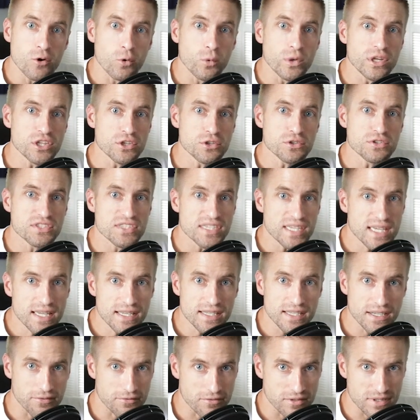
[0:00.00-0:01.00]
When you
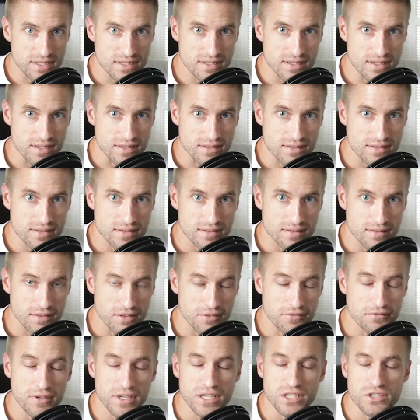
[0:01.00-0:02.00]
see differences,
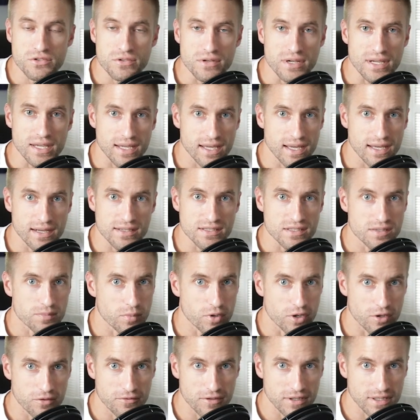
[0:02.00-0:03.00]
the fig tree, again, is a
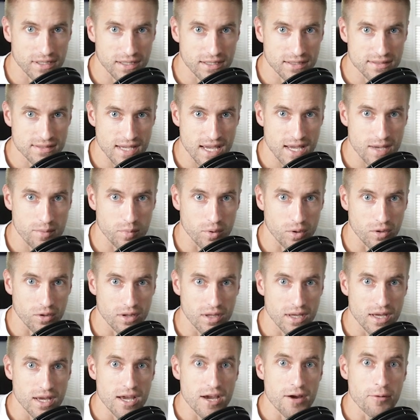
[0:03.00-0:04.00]
perfect
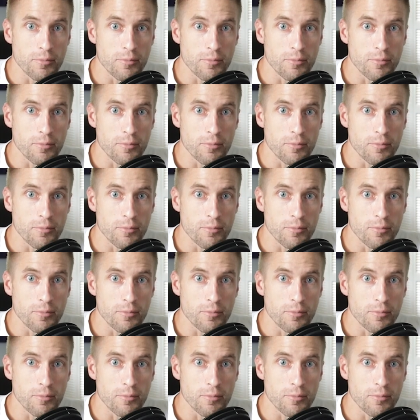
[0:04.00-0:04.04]
example.